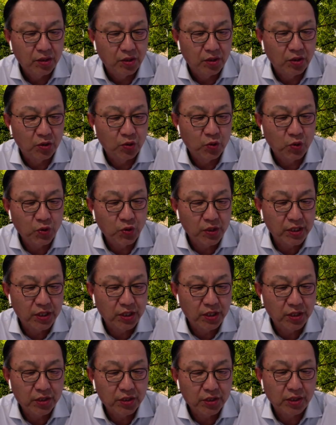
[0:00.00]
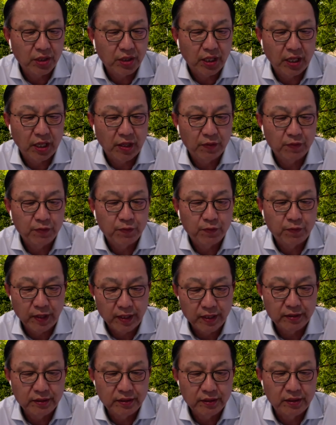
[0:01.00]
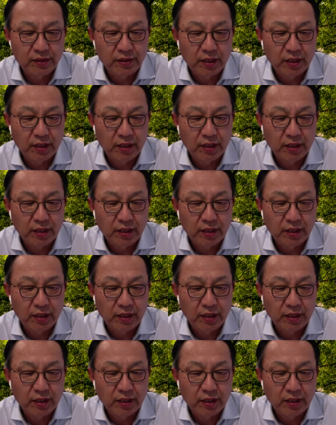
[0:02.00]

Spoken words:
The two leaders have faced